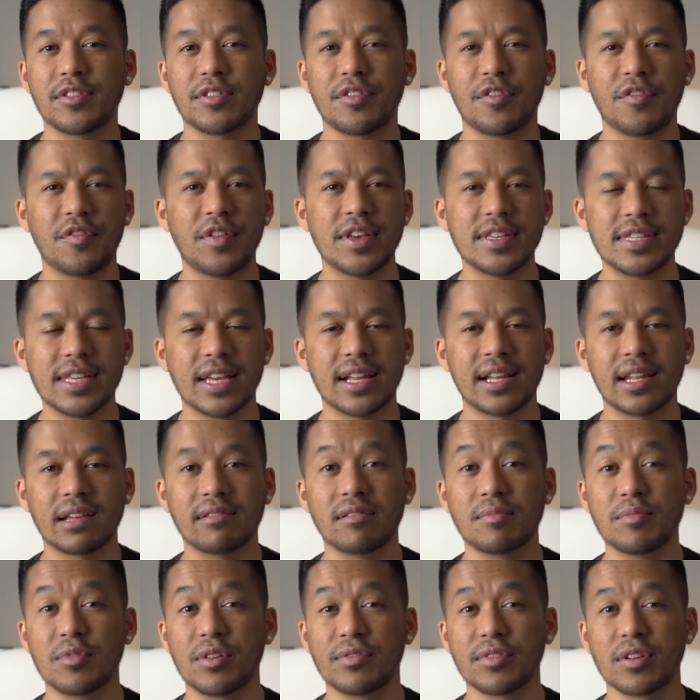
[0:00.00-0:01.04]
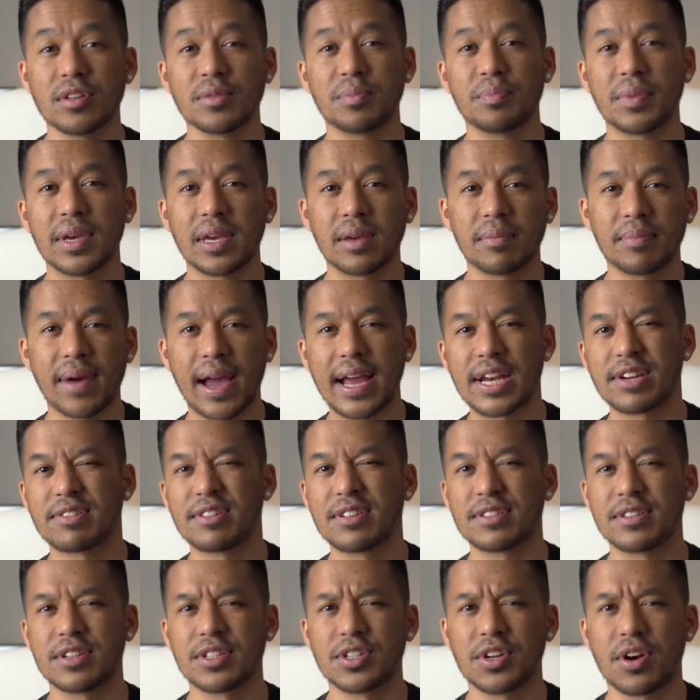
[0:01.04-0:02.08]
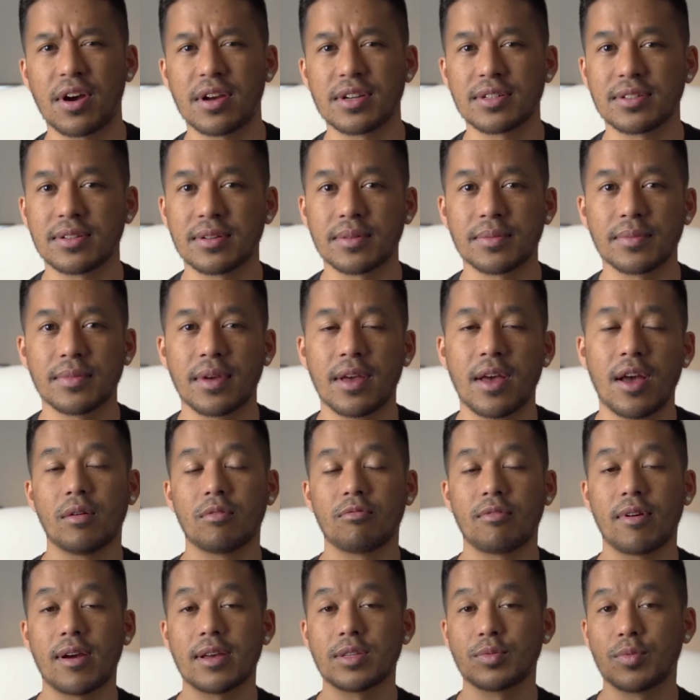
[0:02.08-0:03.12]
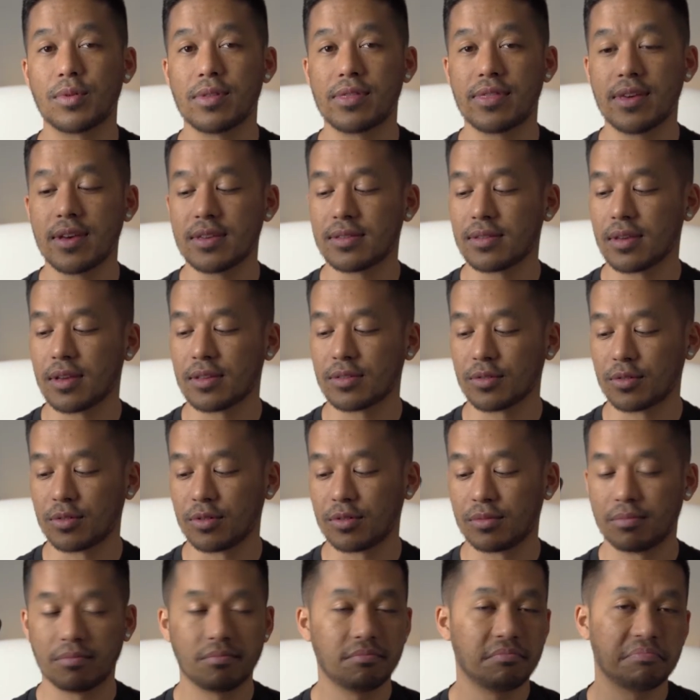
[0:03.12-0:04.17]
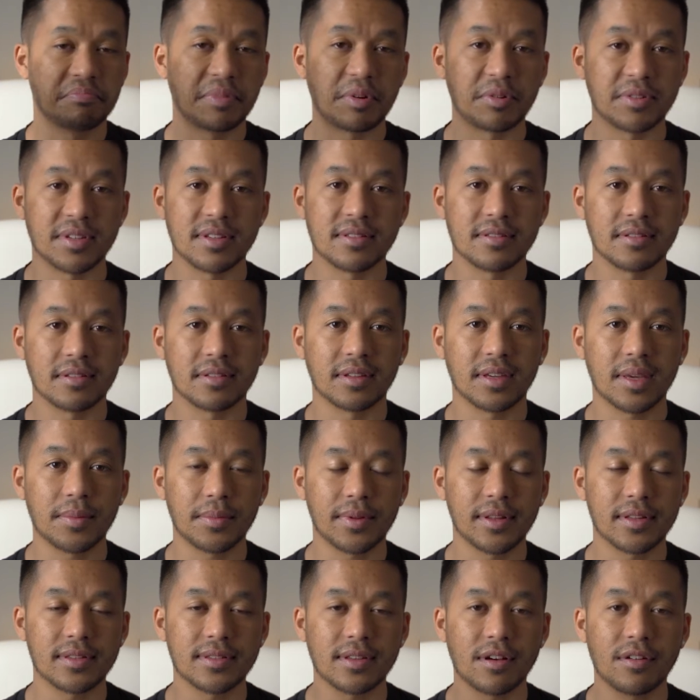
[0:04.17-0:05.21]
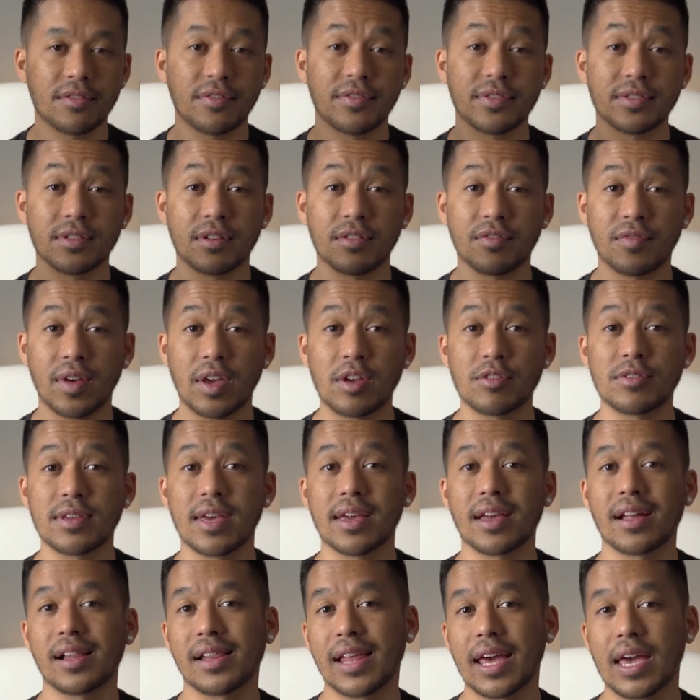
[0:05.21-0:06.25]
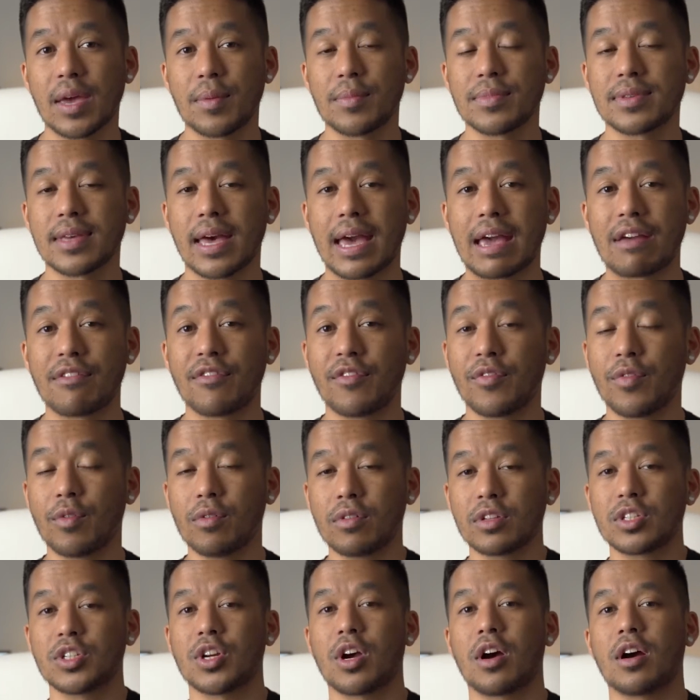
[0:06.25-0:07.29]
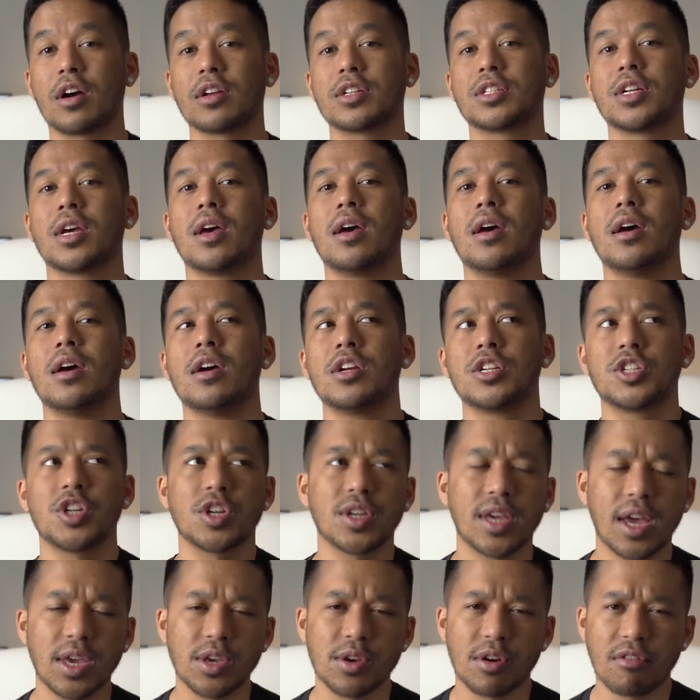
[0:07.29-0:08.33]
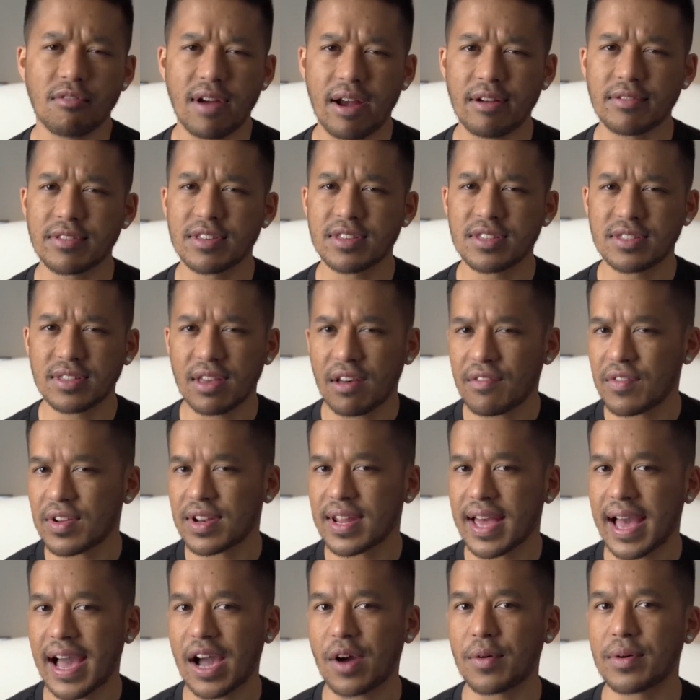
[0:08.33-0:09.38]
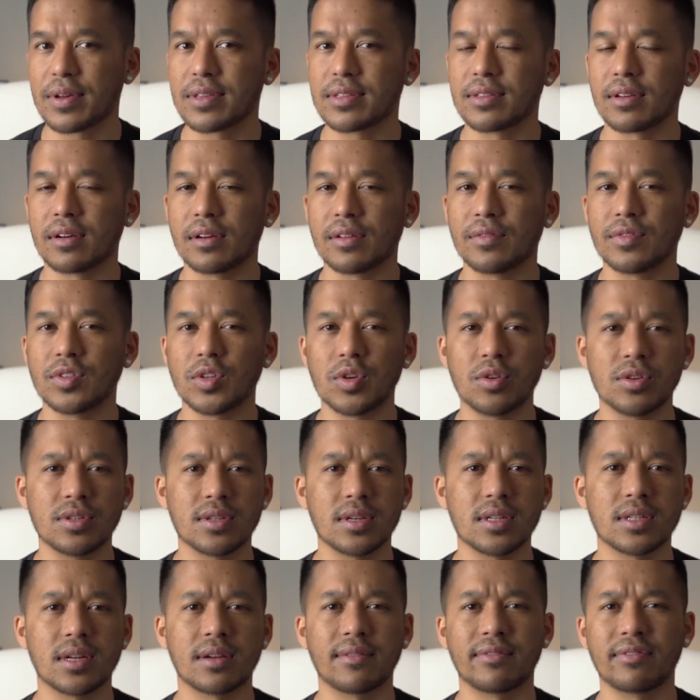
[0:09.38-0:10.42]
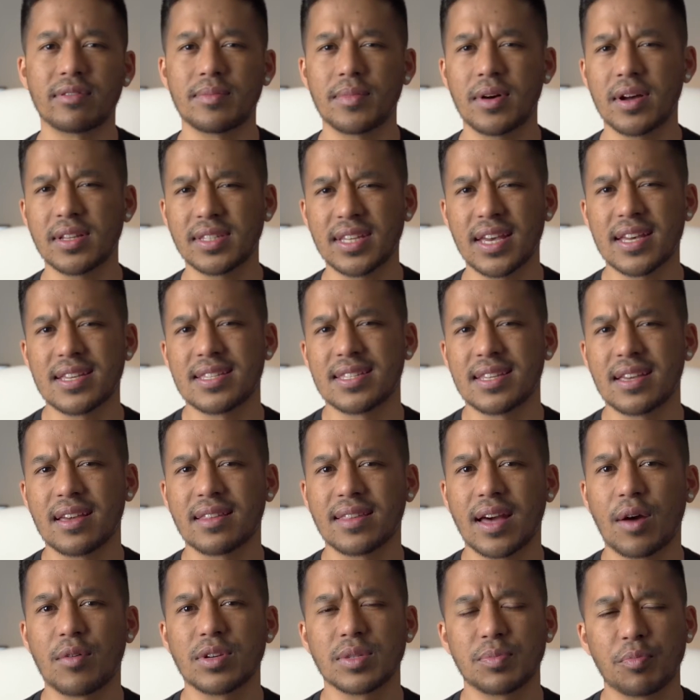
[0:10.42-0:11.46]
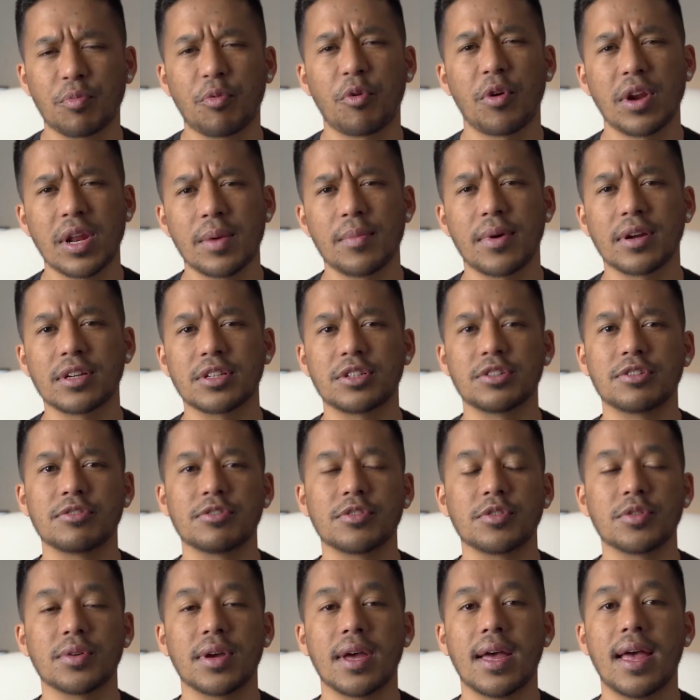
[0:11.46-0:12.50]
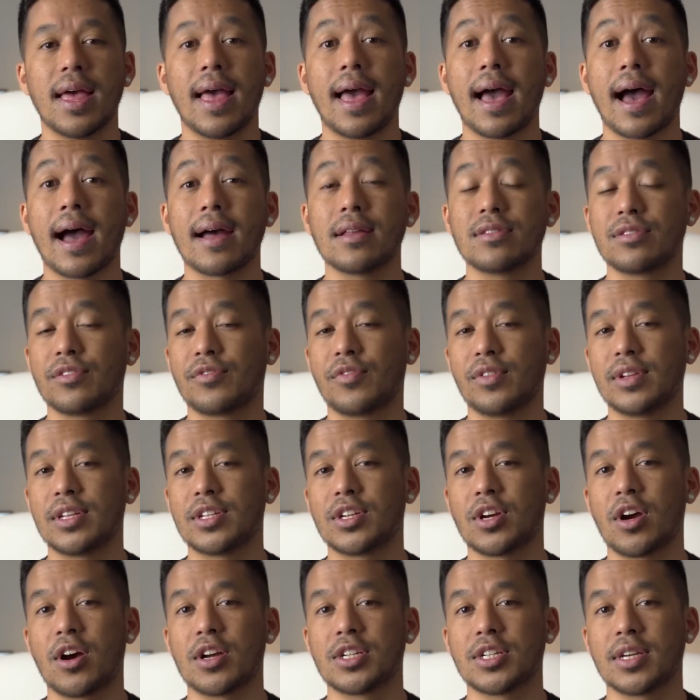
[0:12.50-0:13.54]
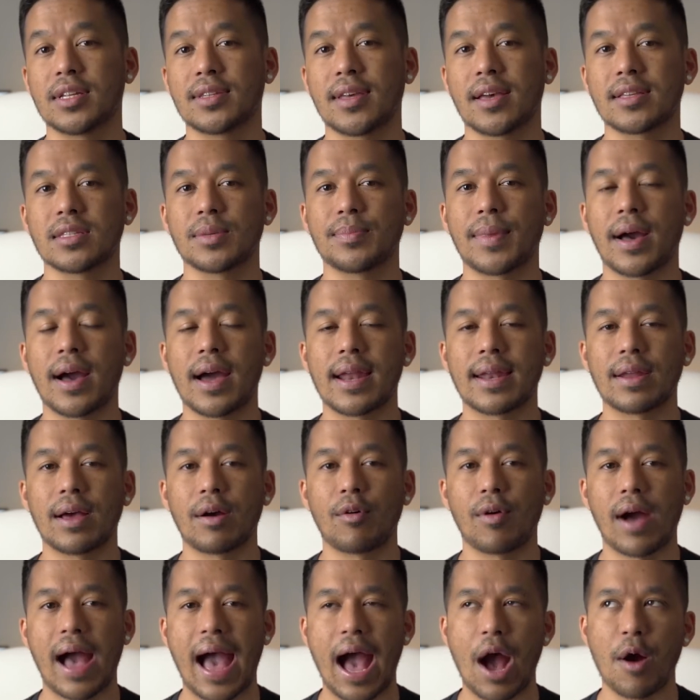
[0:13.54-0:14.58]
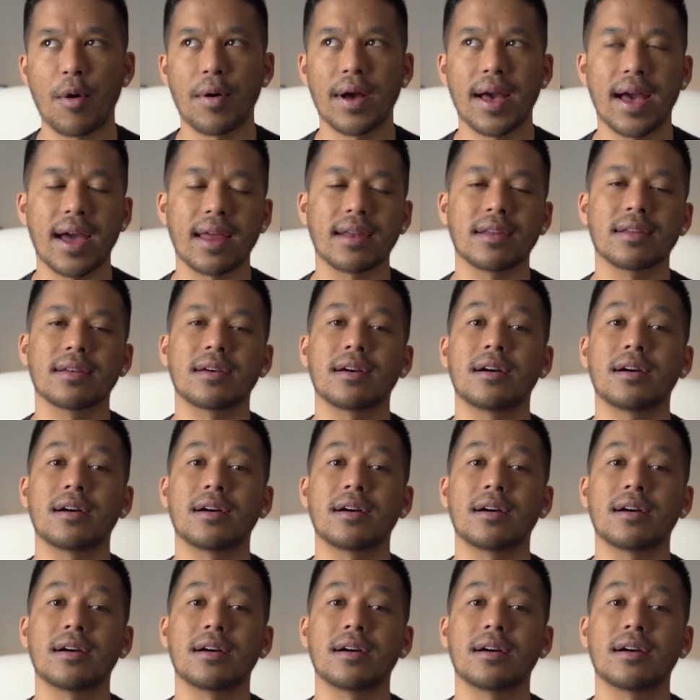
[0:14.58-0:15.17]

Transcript: to physically remove those big batteries to charge them. Whereas with this, it's all built into the gimbal itself. So FeiyuTech claims a full charge should get you around seven hours of usage. And from our testing, that was pretty much true. And to fully charge it, it takes about an hour and